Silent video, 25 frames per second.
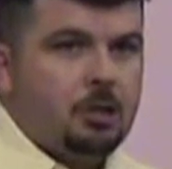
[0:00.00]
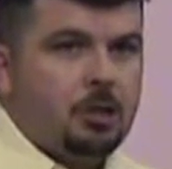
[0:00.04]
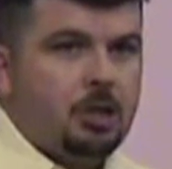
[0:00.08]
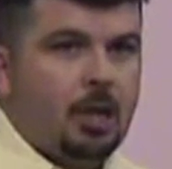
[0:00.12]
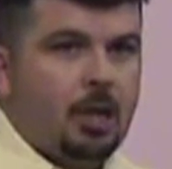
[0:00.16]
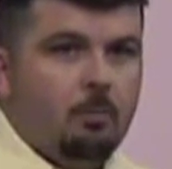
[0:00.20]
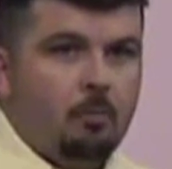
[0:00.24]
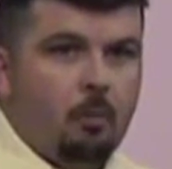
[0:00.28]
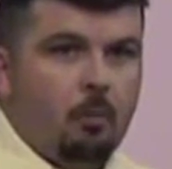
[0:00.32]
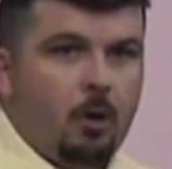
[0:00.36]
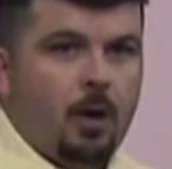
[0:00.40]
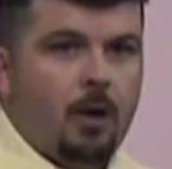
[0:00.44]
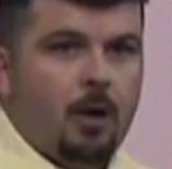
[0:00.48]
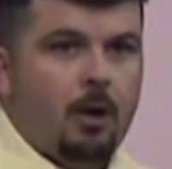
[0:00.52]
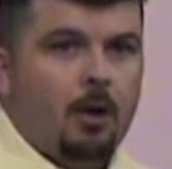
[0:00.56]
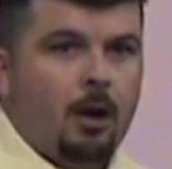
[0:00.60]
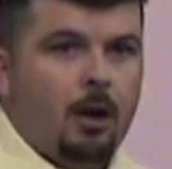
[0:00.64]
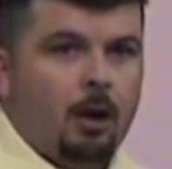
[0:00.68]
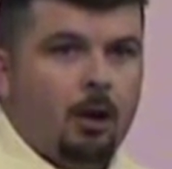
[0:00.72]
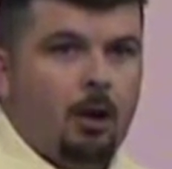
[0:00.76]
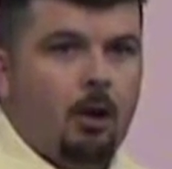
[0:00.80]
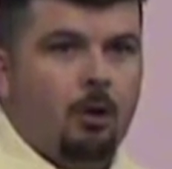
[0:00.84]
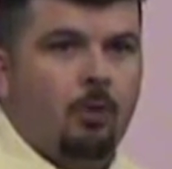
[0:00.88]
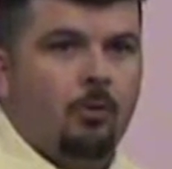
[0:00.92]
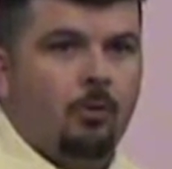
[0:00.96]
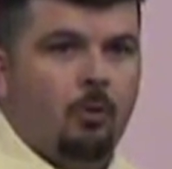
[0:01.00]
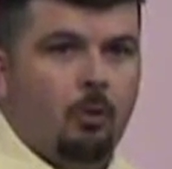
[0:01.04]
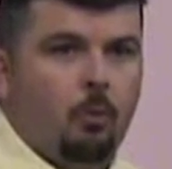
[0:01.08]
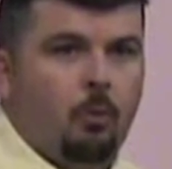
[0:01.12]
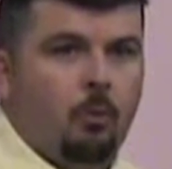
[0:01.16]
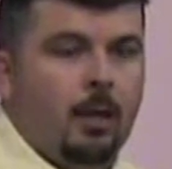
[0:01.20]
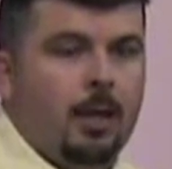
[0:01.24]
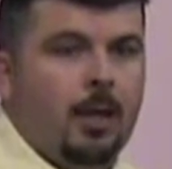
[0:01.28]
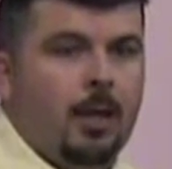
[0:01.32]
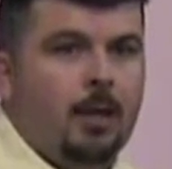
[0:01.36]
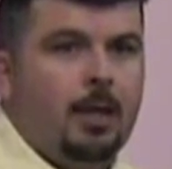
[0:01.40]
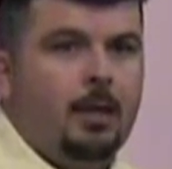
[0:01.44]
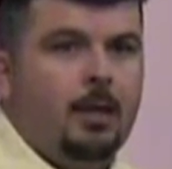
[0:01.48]
Somewhere along the
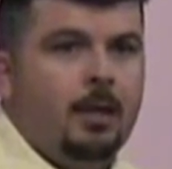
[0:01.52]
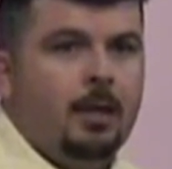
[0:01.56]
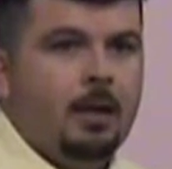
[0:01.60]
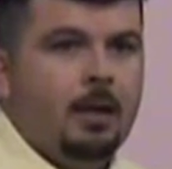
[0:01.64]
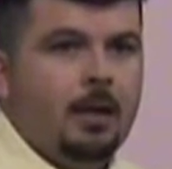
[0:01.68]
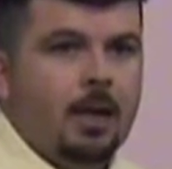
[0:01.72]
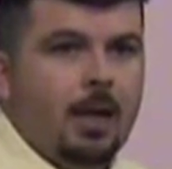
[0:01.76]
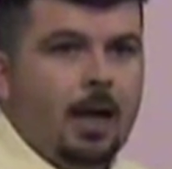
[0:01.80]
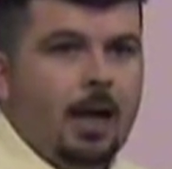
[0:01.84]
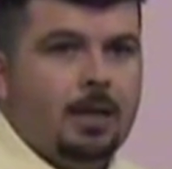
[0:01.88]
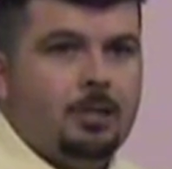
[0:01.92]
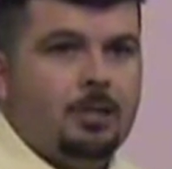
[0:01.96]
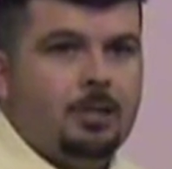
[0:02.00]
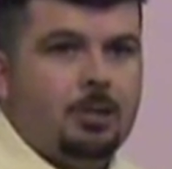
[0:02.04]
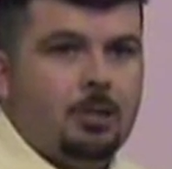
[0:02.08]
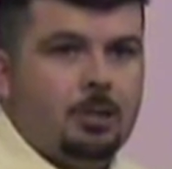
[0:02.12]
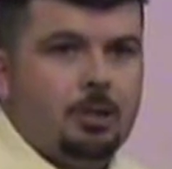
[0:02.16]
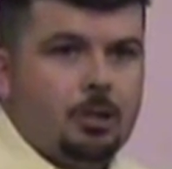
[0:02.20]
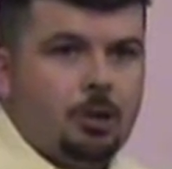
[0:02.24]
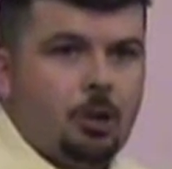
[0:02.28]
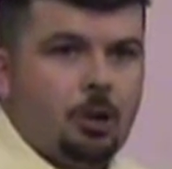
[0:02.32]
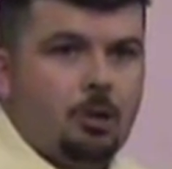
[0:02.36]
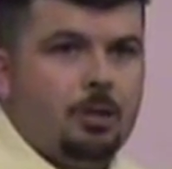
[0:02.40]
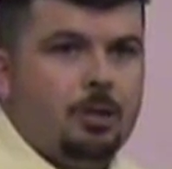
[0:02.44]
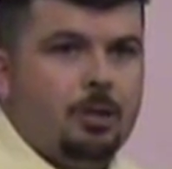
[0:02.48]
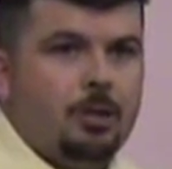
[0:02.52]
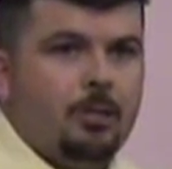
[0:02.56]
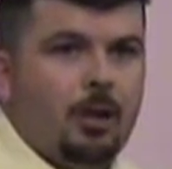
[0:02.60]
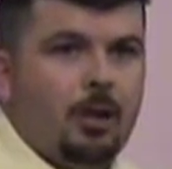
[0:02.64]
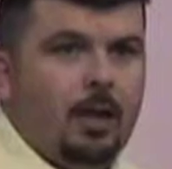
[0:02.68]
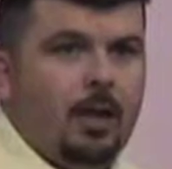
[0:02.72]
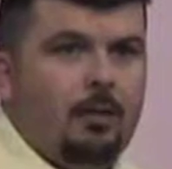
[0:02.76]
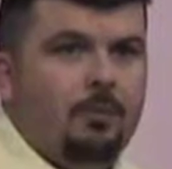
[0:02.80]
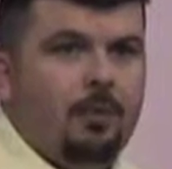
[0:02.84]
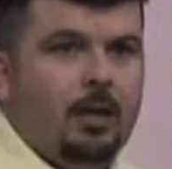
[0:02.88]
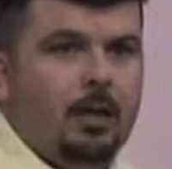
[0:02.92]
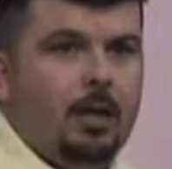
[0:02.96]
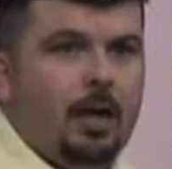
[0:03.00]
way, as the Church of the
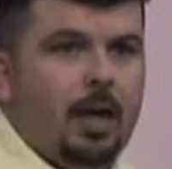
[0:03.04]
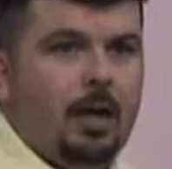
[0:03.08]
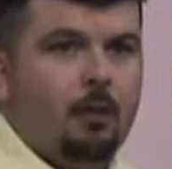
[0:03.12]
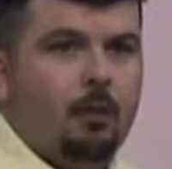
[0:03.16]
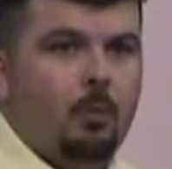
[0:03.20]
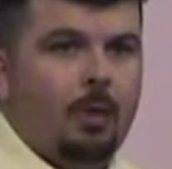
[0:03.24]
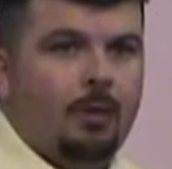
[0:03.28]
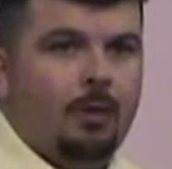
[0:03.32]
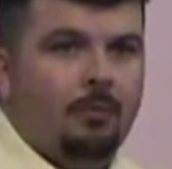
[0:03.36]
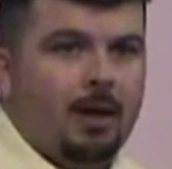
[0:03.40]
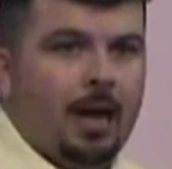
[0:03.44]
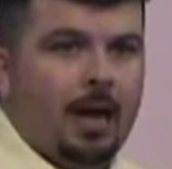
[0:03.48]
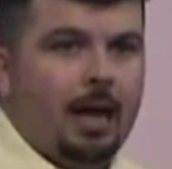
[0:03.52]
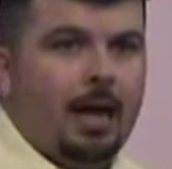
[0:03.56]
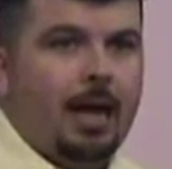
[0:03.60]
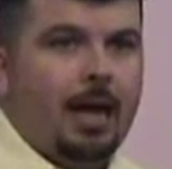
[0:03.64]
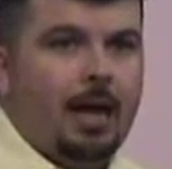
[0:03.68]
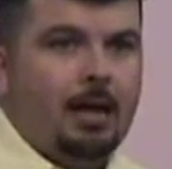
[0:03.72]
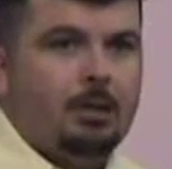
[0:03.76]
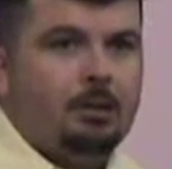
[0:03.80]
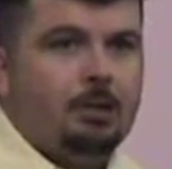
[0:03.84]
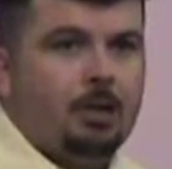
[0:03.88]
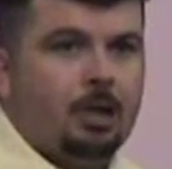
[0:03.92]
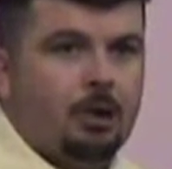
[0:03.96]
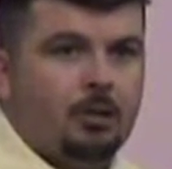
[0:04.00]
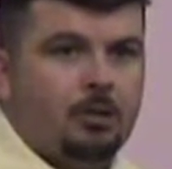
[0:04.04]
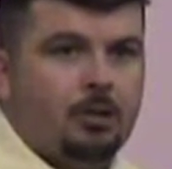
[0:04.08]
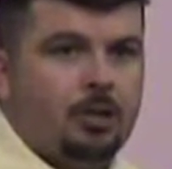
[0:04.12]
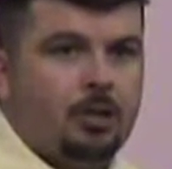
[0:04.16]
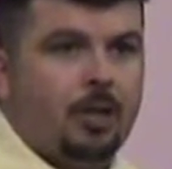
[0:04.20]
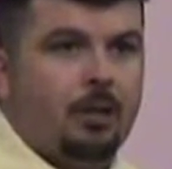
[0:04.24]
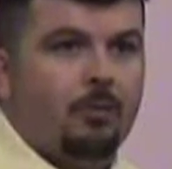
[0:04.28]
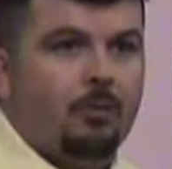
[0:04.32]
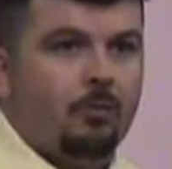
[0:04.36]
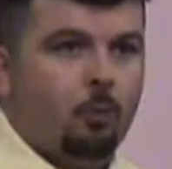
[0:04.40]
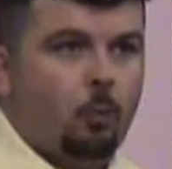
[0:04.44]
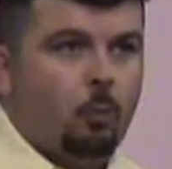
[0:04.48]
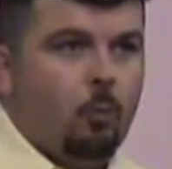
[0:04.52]
Living God, we've got to ask
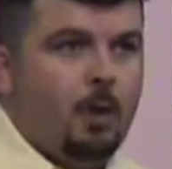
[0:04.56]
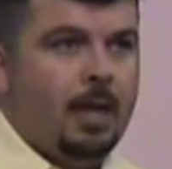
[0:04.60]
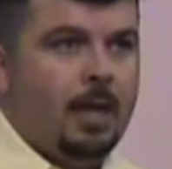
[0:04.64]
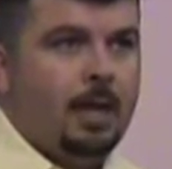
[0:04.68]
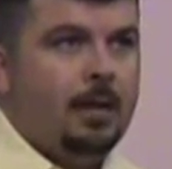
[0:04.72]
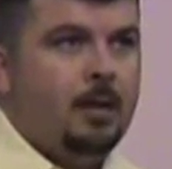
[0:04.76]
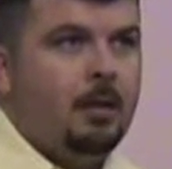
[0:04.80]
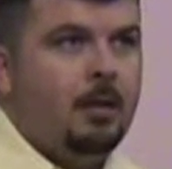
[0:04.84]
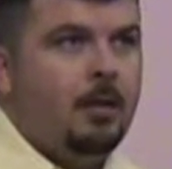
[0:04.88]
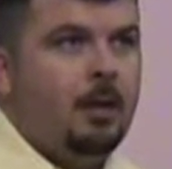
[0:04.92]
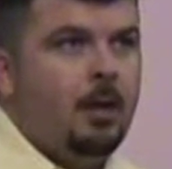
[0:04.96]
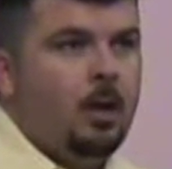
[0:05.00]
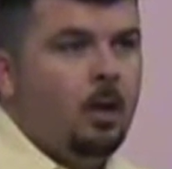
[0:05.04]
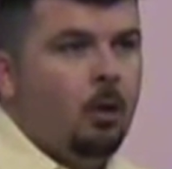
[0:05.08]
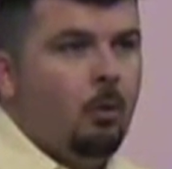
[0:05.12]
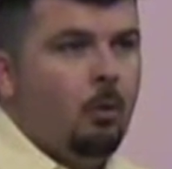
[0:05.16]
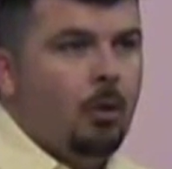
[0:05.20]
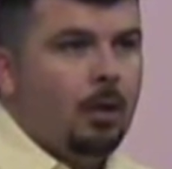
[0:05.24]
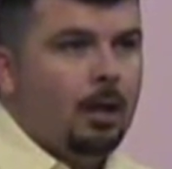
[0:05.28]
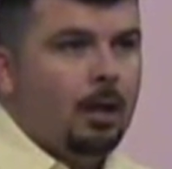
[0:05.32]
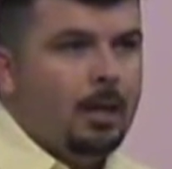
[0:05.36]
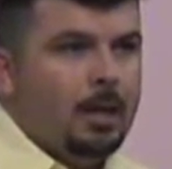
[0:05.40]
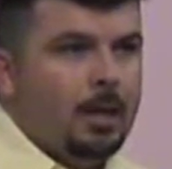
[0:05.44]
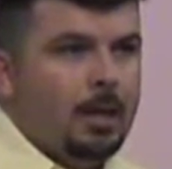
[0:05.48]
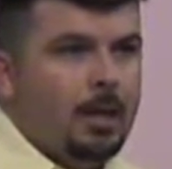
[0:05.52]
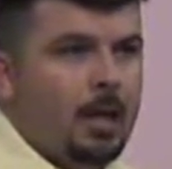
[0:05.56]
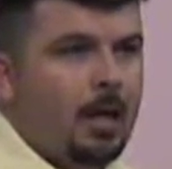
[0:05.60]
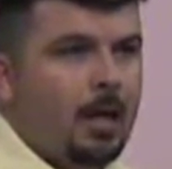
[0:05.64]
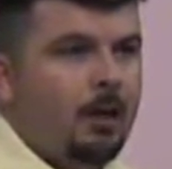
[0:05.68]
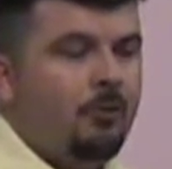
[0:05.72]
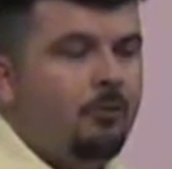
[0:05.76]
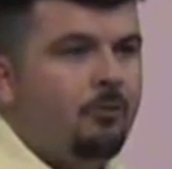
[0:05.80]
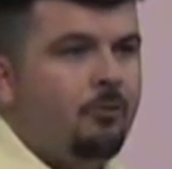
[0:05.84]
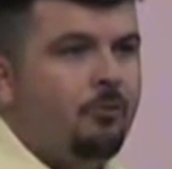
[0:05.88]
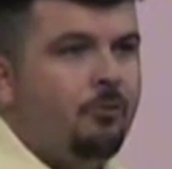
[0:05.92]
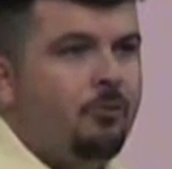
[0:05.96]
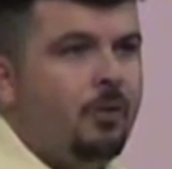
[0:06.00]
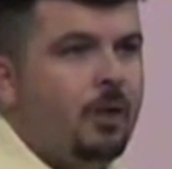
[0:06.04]
ourselves, when will
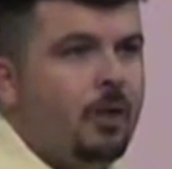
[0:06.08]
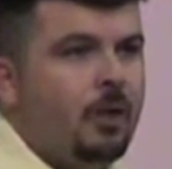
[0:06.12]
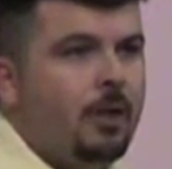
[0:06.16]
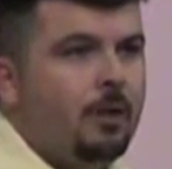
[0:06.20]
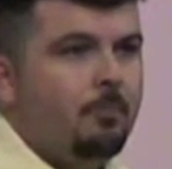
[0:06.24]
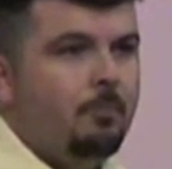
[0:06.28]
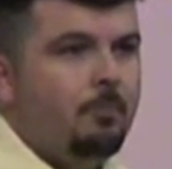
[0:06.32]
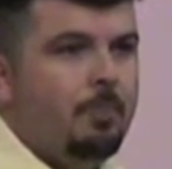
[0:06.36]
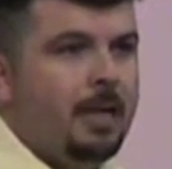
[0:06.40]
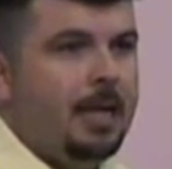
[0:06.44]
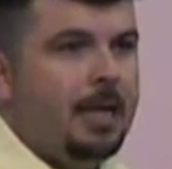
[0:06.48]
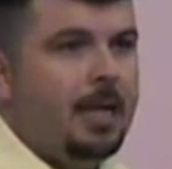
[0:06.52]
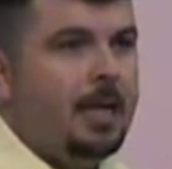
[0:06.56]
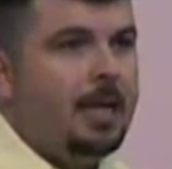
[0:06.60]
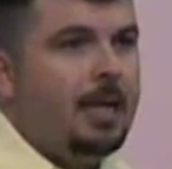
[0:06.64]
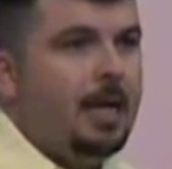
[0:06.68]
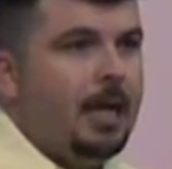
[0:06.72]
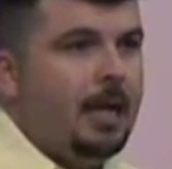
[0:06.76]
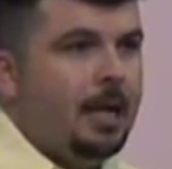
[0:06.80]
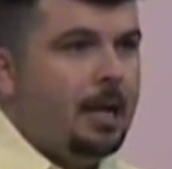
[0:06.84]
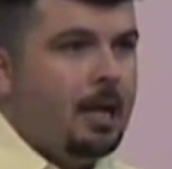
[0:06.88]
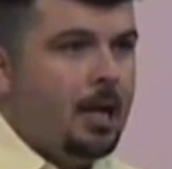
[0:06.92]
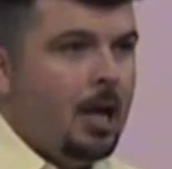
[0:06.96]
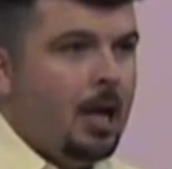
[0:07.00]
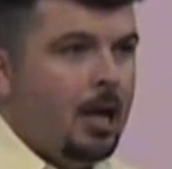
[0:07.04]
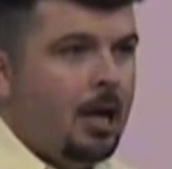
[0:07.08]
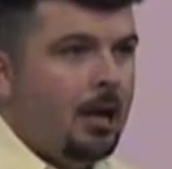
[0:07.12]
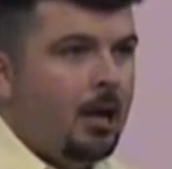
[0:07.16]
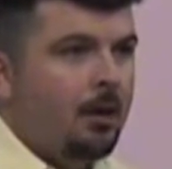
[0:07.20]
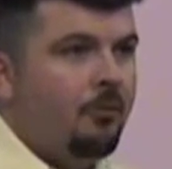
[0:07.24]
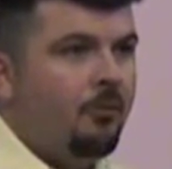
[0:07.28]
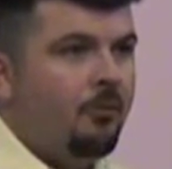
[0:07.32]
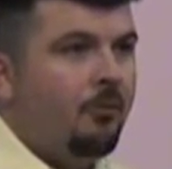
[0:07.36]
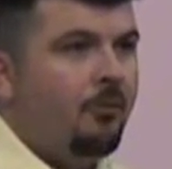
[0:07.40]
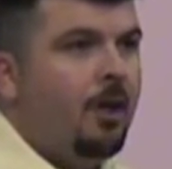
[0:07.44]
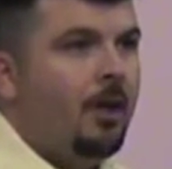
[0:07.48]
enough be enough,